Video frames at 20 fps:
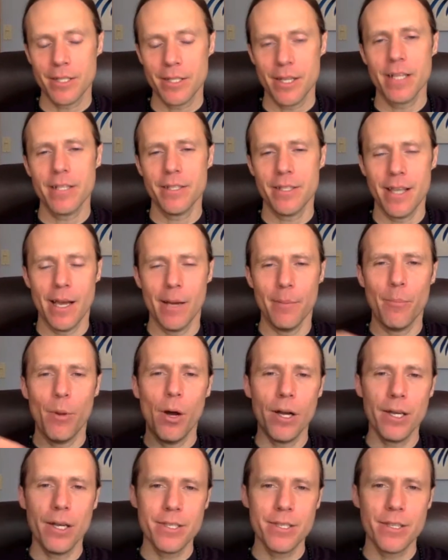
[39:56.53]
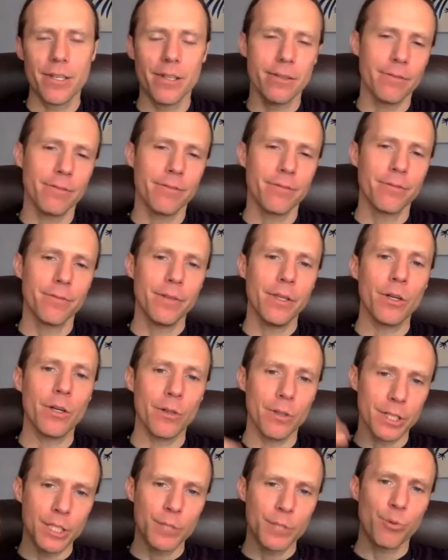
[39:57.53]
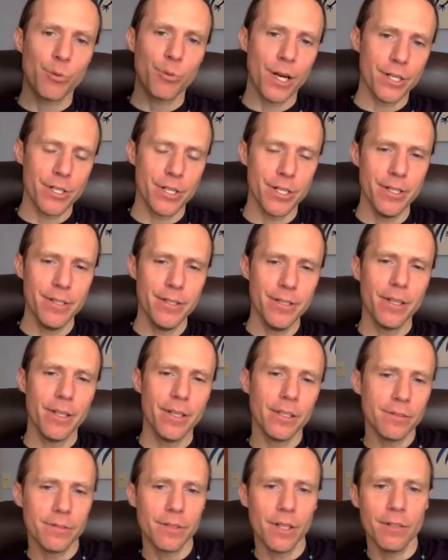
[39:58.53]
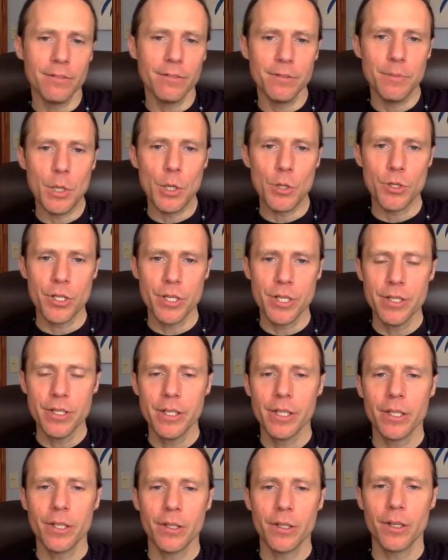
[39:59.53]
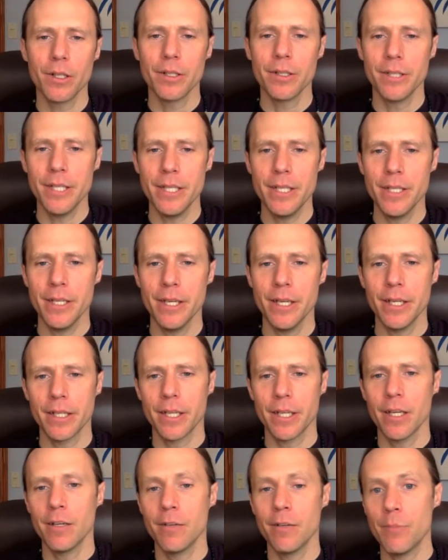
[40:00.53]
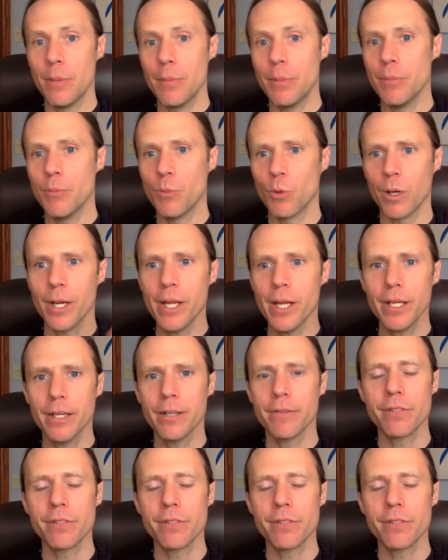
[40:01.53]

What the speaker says: that's that positive, expression of emotion. And on the kind of maybe more negative